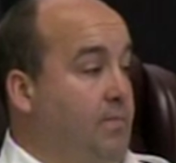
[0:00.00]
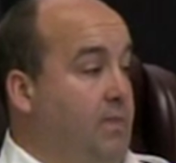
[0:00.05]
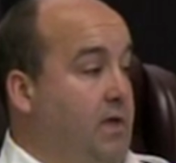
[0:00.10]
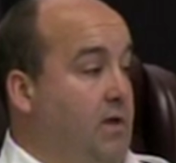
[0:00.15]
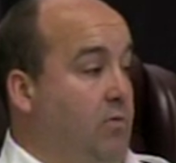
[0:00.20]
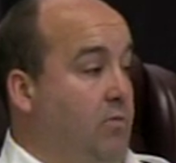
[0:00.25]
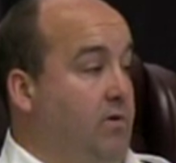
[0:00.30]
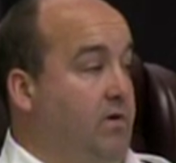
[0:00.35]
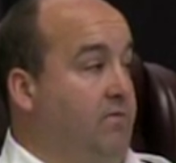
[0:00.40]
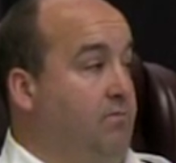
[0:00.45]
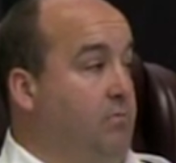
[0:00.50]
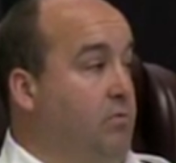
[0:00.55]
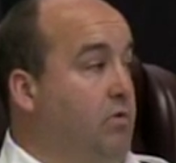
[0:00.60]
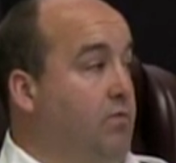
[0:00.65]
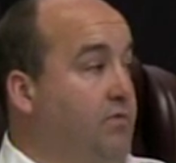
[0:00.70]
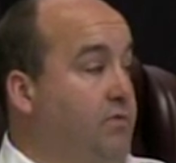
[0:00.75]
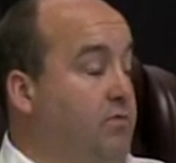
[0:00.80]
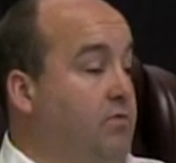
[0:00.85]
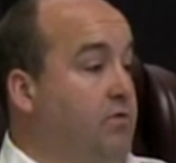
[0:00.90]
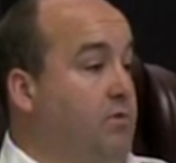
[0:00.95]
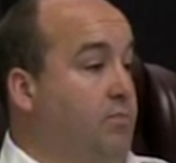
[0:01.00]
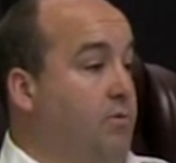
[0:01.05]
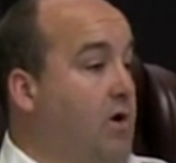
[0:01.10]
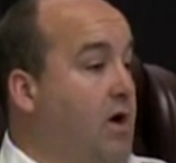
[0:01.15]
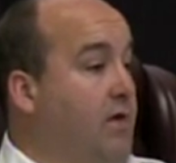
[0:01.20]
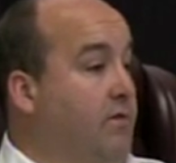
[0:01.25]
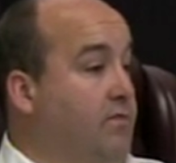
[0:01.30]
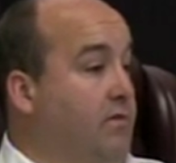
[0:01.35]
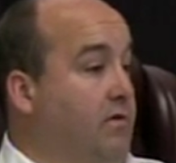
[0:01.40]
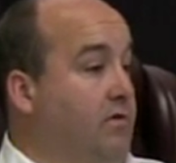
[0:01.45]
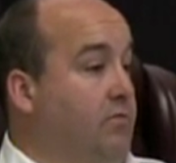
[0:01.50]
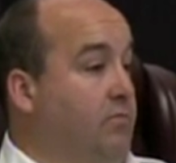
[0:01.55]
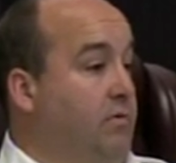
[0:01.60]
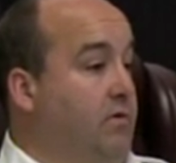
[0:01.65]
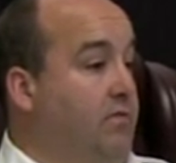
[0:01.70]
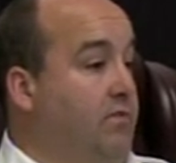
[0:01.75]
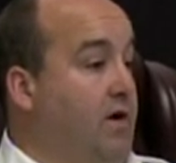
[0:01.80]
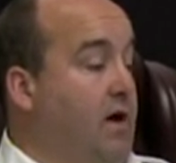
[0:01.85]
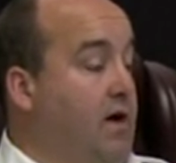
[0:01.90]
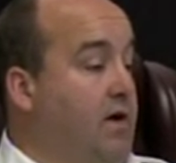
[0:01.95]
And we've moved through the process.
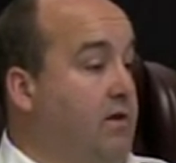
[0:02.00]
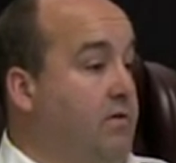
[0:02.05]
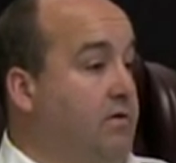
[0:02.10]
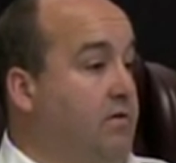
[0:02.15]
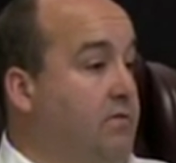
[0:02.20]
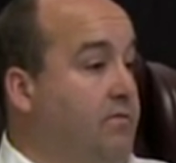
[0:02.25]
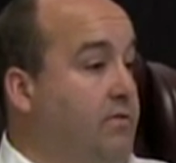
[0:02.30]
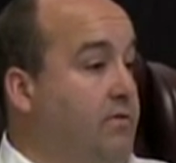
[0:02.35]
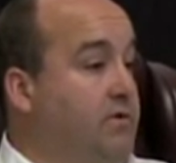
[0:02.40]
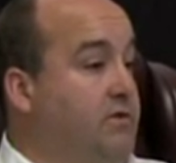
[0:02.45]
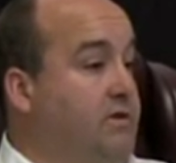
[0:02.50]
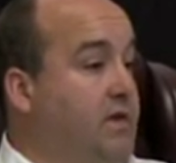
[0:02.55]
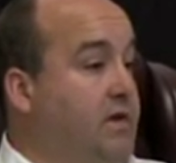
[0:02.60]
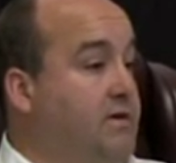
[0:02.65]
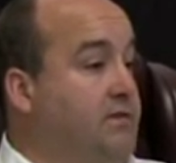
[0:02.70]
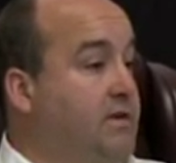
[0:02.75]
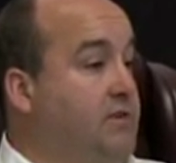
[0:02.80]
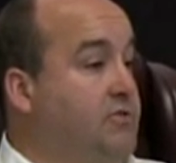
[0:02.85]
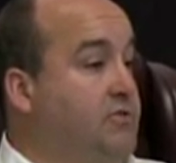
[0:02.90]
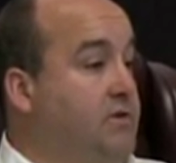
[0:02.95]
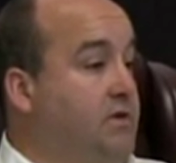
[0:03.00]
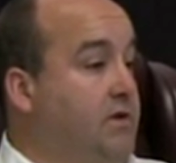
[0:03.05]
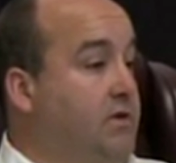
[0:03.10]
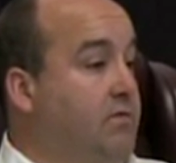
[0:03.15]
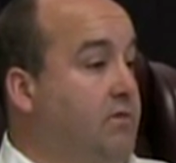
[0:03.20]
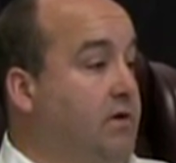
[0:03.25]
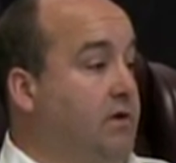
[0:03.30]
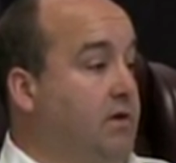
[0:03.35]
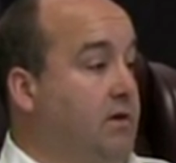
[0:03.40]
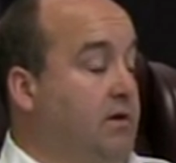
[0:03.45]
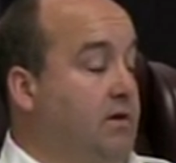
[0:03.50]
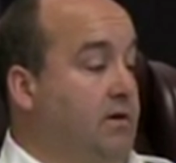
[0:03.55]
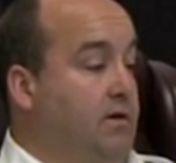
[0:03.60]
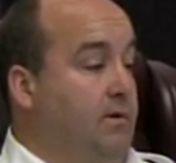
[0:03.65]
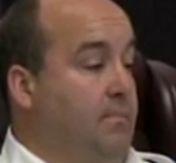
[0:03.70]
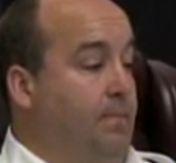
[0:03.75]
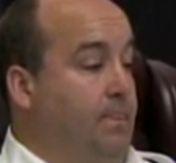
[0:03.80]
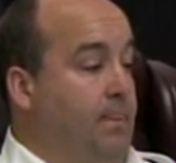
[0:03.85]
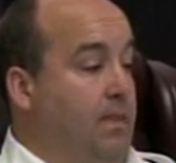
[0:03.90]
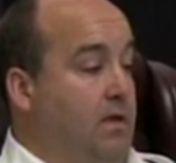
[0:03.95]
We've hired Vertex Engineering
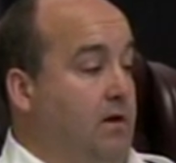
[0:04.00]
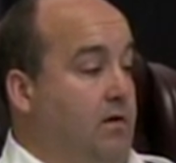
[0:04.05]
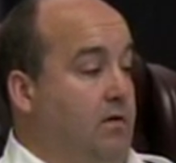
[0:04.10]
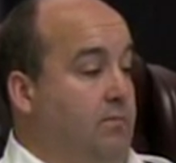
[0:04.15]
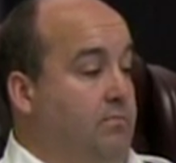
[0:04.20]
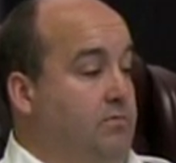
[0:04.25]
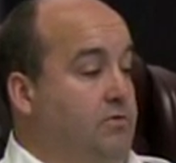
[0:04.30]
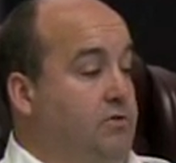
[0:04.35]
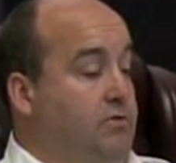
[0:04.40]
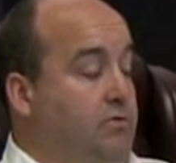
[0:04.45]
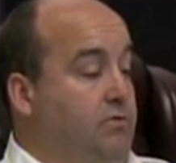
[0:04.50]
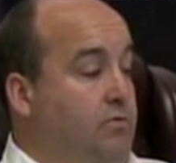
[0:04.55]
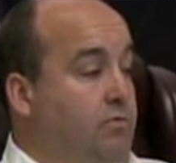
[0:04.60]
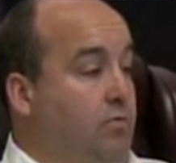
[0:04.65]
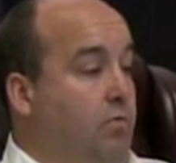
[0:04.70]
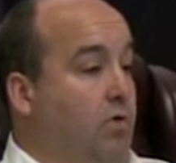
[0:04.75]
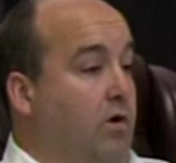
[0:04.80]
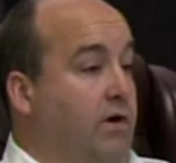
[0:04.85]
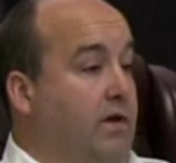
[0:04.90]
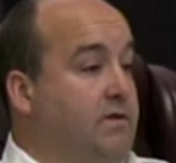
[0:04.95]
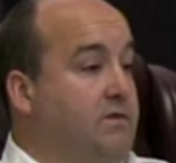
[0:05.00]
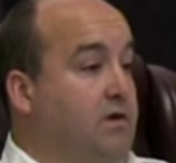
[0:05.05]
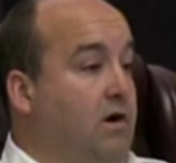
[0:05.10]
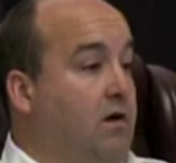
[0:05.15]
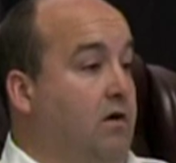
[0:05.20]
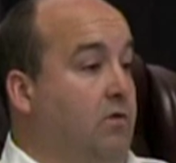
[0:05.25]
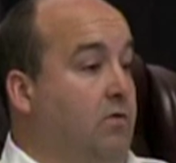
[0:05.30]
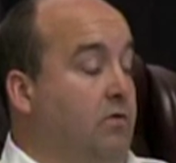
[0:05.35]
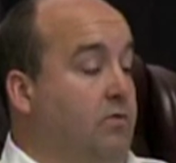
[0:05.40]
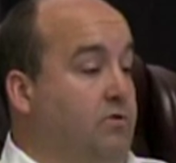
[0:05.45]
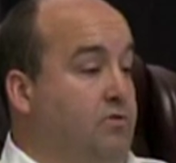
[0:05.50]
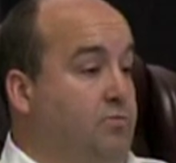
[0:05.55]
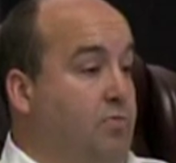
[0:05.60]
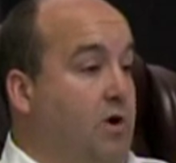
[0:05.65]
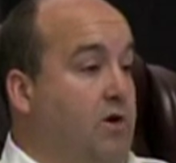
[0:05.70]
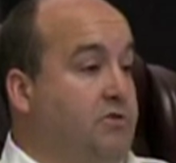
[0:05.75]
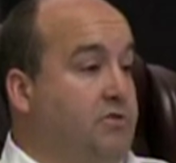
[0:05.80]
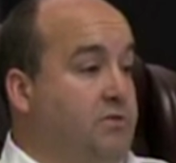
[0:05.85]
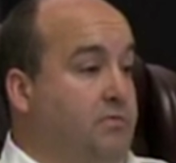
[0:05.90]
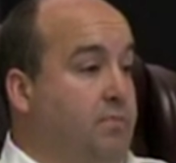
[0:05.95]
to work as our owner's
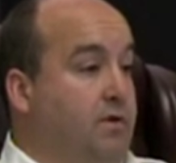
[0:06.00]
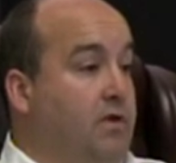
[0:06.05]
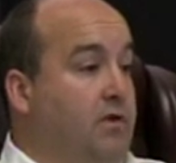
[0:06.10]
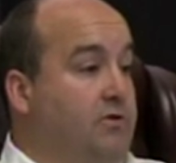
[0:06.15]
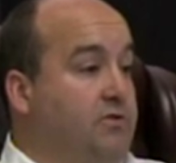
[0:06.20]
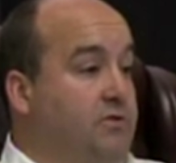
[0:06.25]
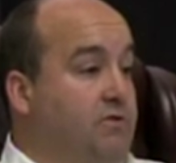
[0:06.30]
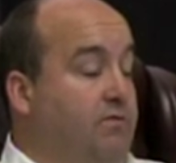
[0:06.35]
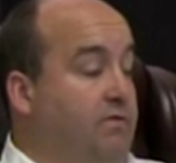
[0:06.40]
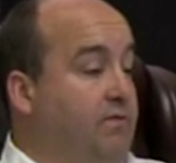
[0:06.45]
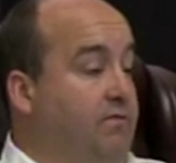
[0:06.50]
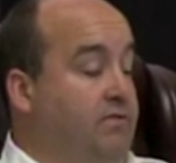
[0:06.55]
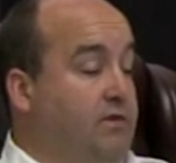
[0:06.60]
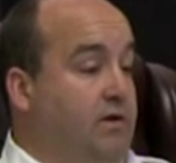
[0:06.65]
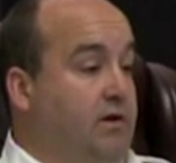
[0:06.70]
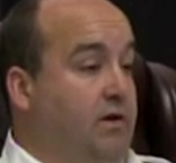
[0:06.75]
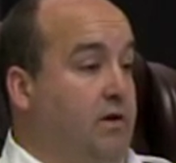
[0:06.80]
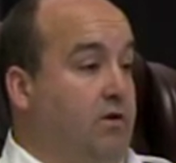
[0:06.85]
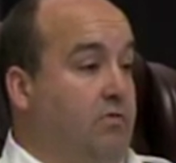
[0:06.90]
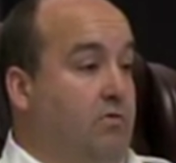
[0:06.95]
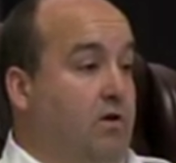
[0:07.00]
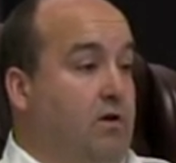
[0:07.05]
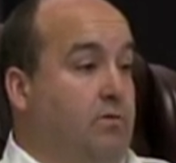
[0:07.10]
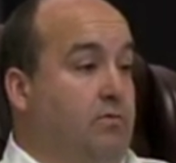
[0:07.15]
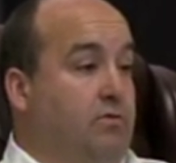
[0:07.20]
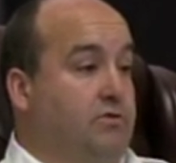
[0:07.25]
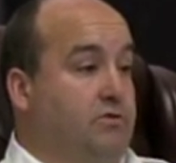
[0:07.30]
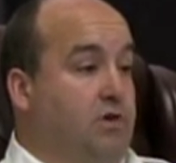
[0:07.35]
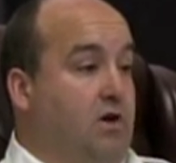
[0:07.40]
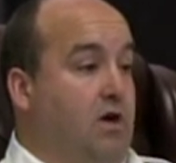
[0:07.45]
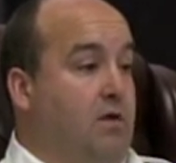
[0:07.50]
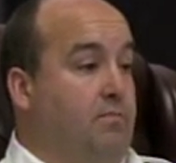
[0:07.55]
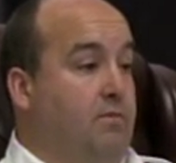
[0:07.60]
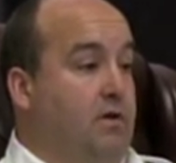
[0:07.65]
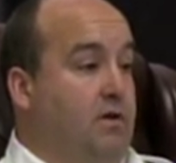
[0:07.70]
project manager, and they've done an incredible job.